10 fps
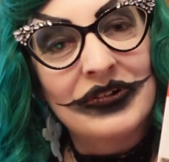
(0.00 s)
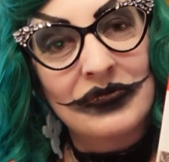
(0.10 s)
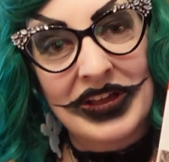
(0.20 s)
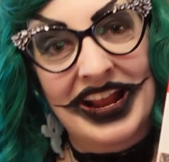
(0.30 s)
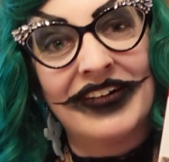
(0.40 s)

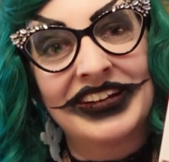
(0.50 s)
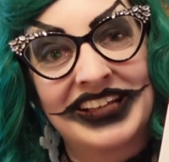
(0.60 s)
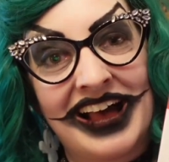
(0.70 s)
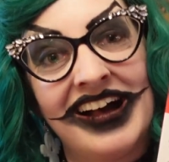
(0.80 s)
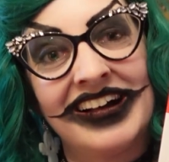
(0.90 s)
went out and
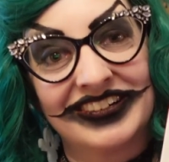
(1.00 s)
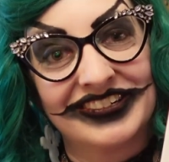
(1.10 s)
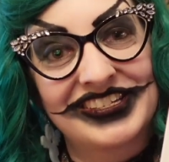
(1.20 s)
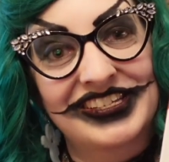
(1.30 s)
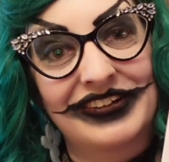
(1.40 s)
got
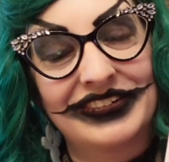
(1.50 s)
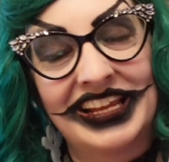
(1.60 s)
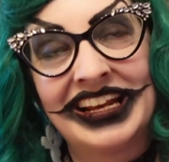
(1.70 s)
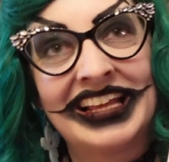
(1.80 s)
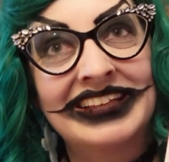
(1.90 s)
Hungerstone, and